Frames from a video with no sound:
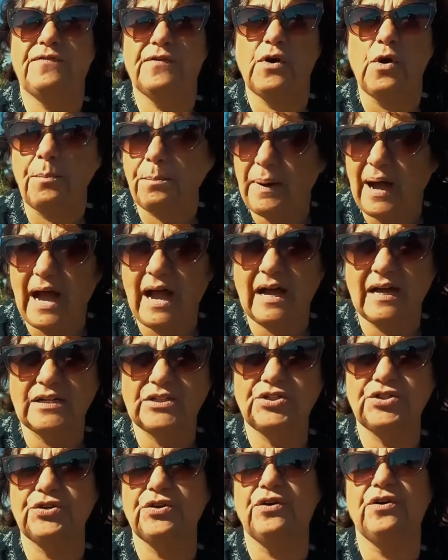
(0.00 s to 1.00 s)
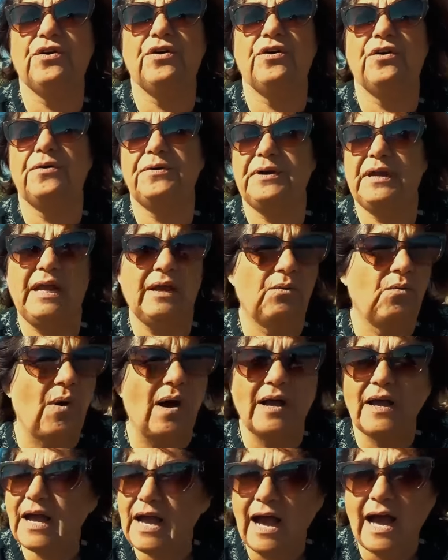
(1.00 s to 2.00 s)
compassion and eh,
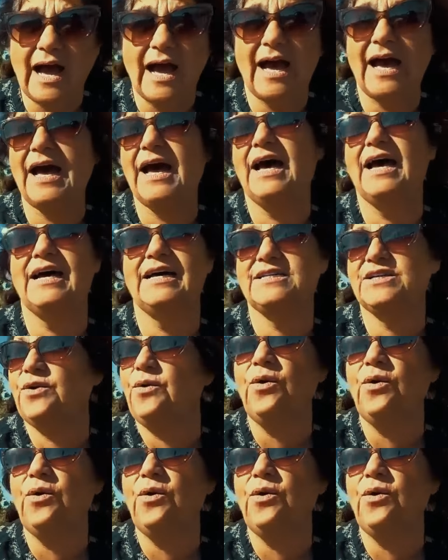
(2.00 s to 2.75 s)
one God,